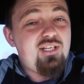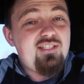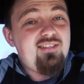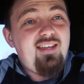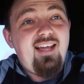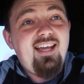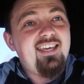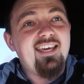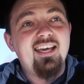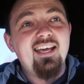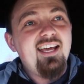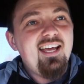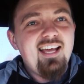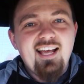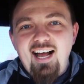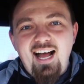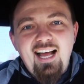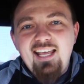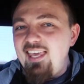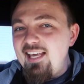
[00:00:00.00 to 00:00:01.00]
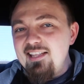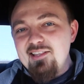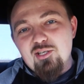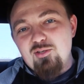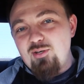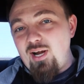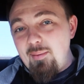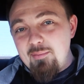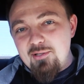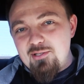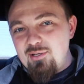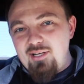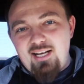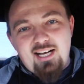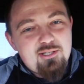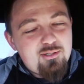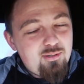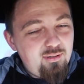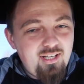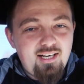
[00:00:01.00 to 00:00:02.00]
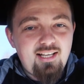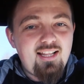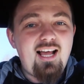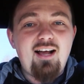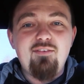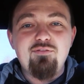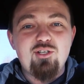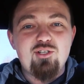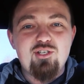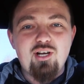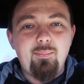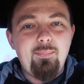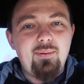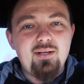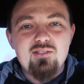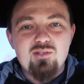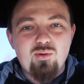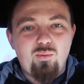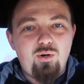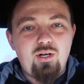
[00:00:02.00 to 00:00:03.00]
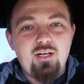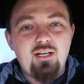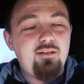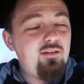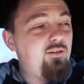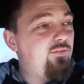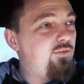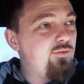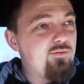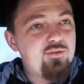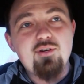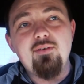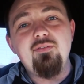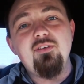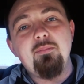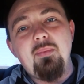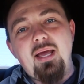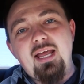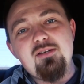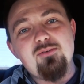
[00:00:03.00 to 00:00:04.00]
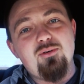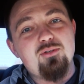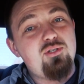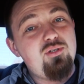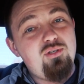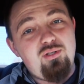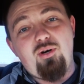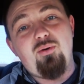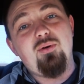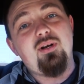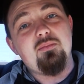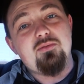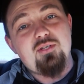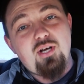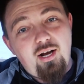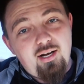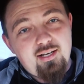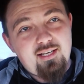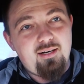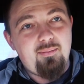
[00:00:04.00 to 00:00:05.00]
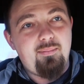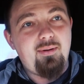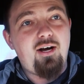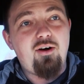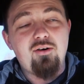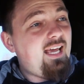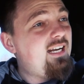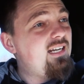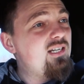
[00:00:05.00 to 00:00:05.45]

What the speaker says: It's like, I can't describe it to you guys. You literally have to jump into one, and if you've driven manuals, you know what I'm talking about.